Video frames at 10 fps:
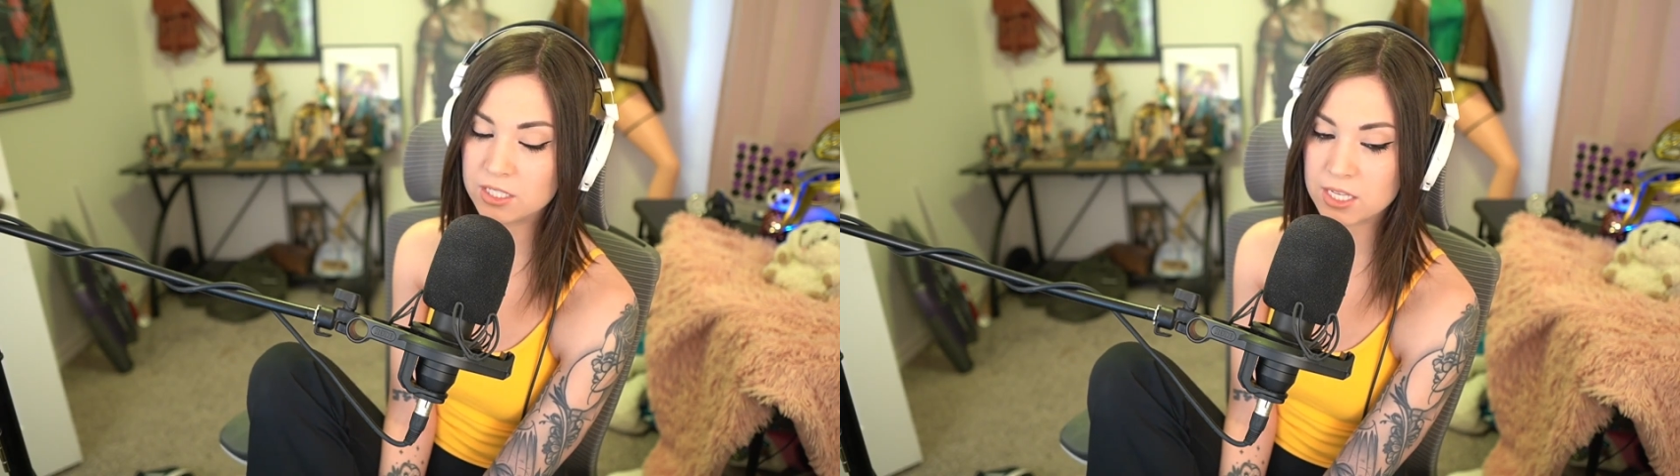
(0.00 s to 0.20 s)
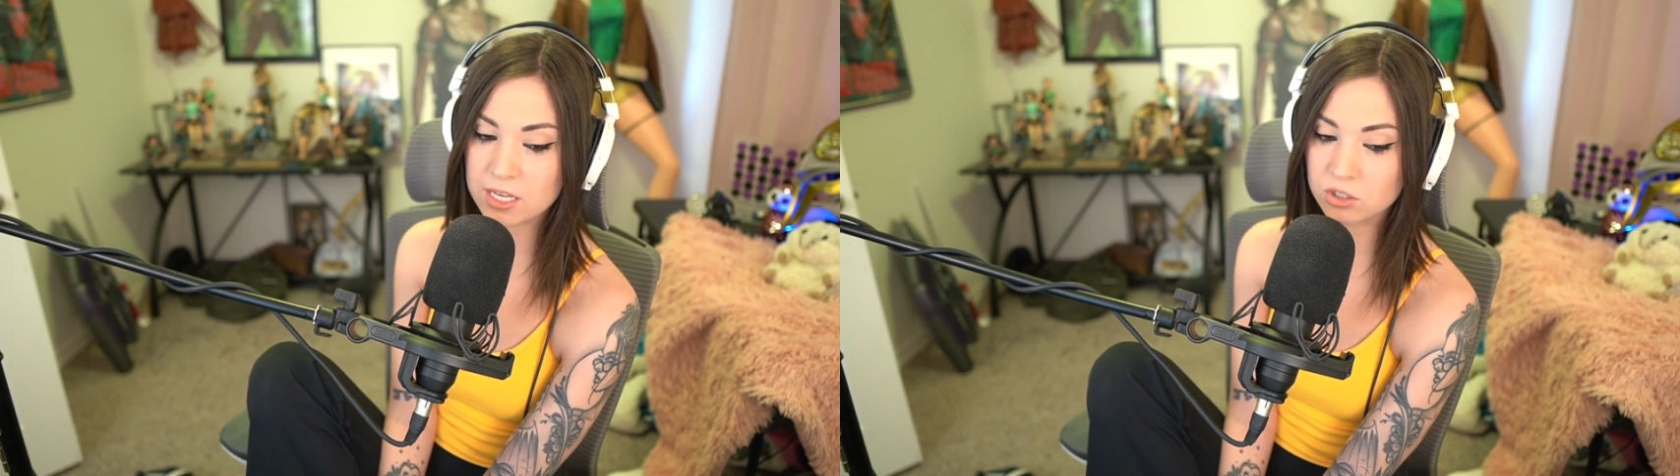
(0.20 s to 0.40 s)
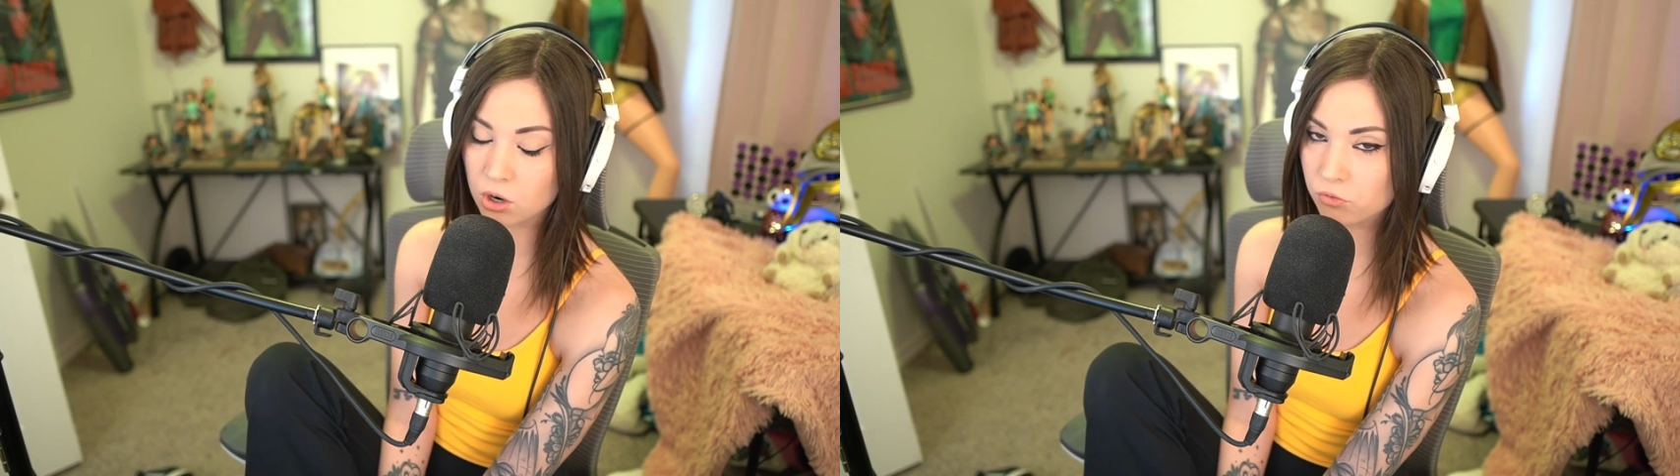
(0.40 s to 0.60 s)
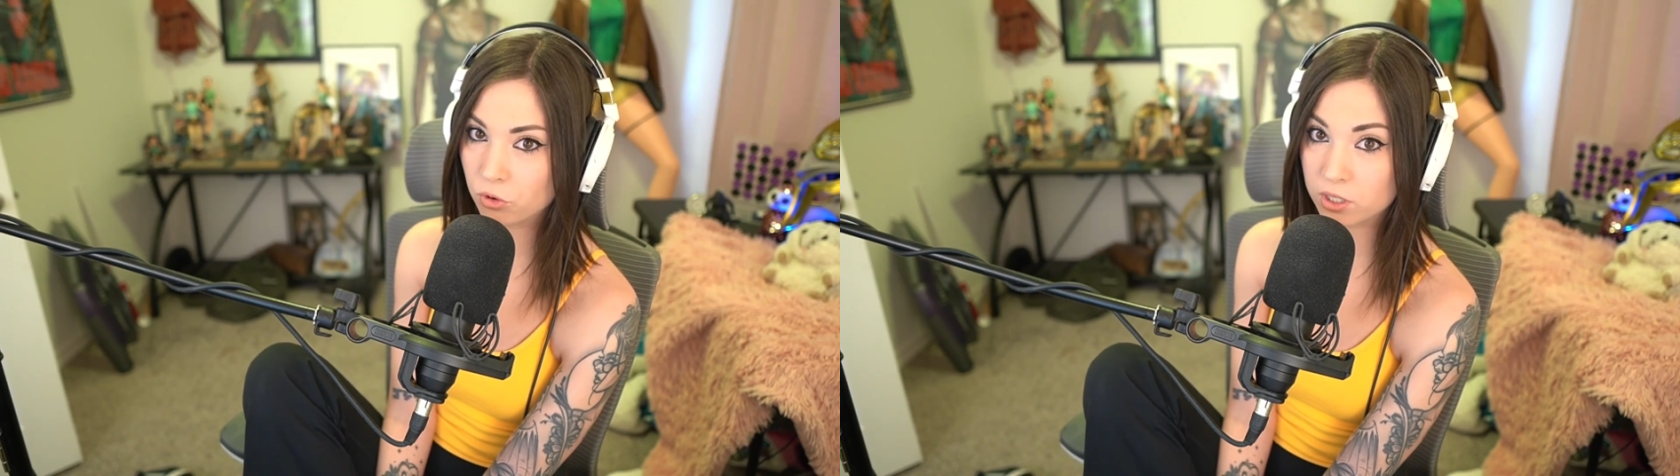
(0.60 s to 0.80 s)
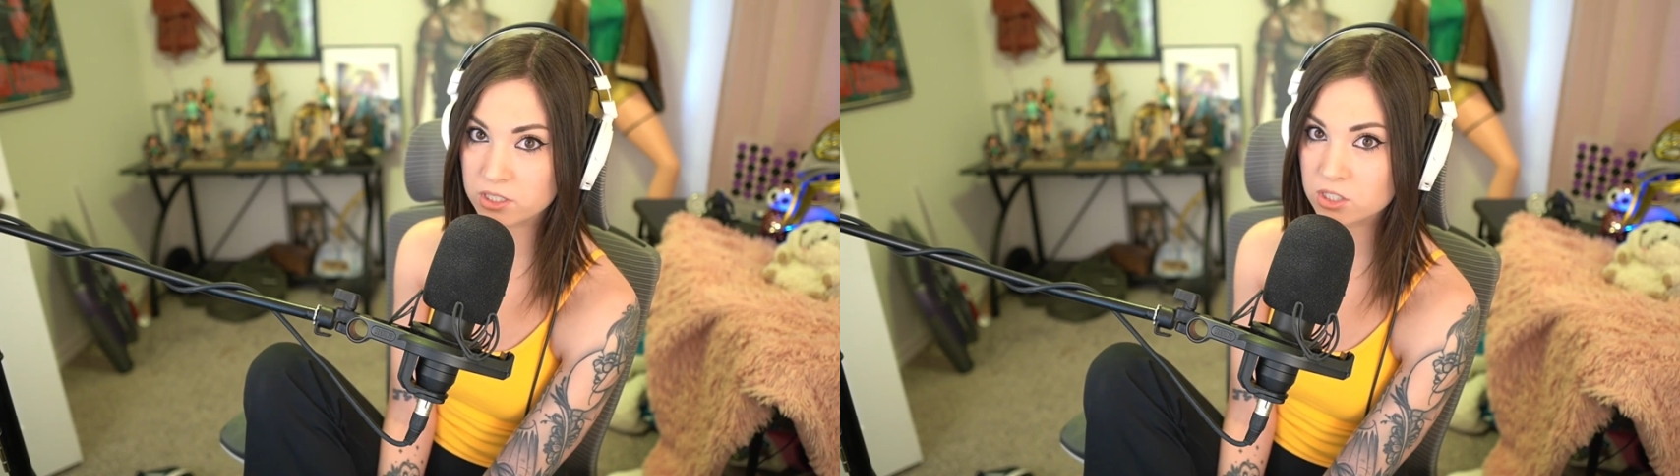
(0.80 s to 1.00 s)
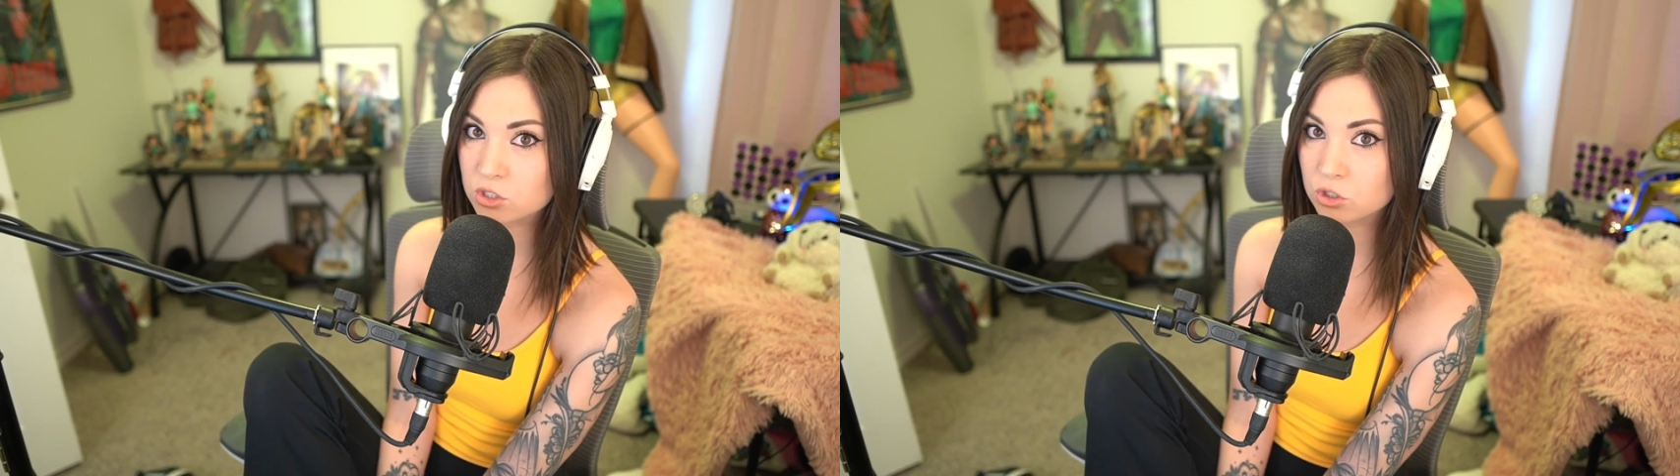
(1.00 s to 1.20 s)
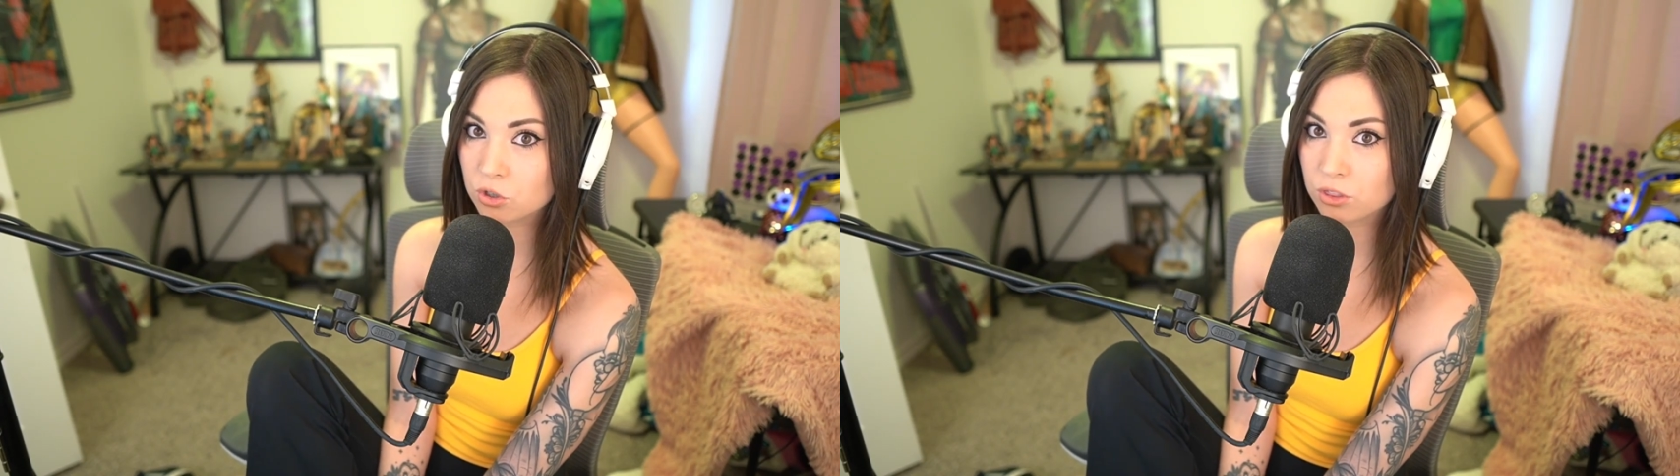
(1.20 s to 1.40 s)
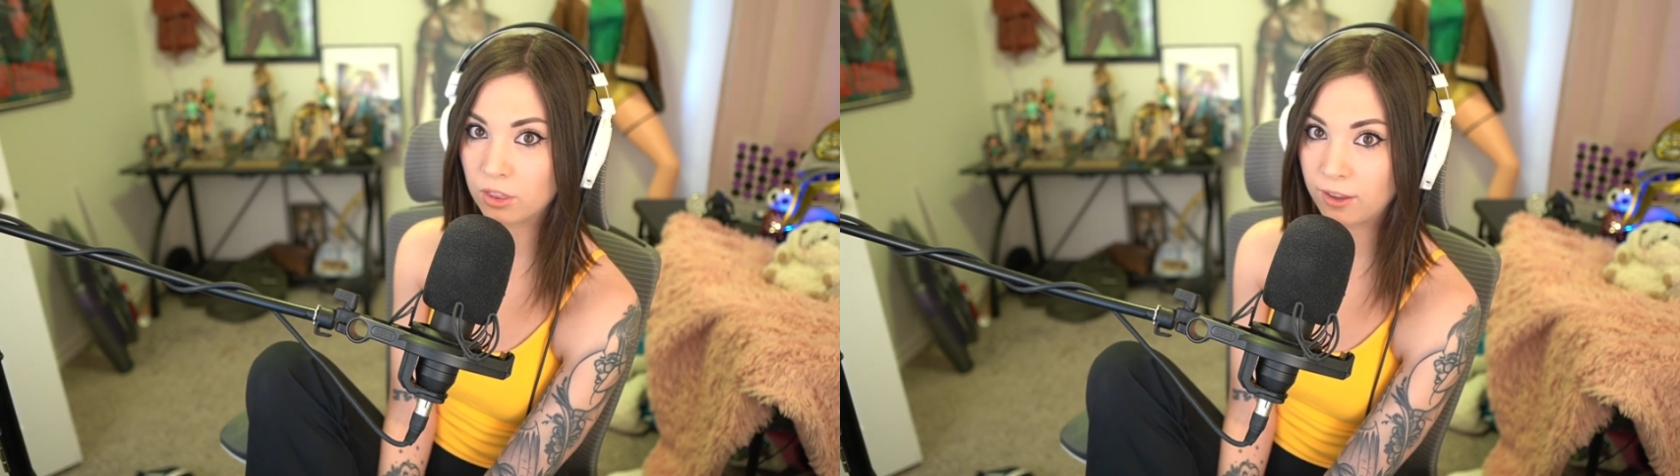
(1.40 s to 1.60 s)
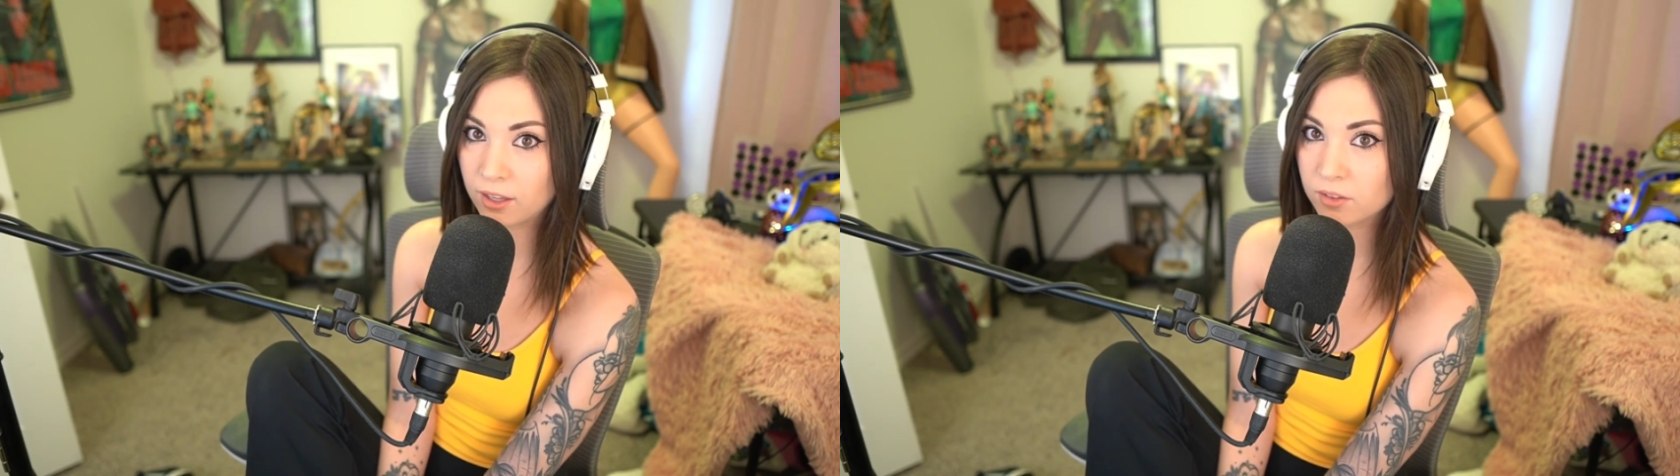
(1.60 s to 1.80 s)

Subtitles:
hey, go for it. It's your thing.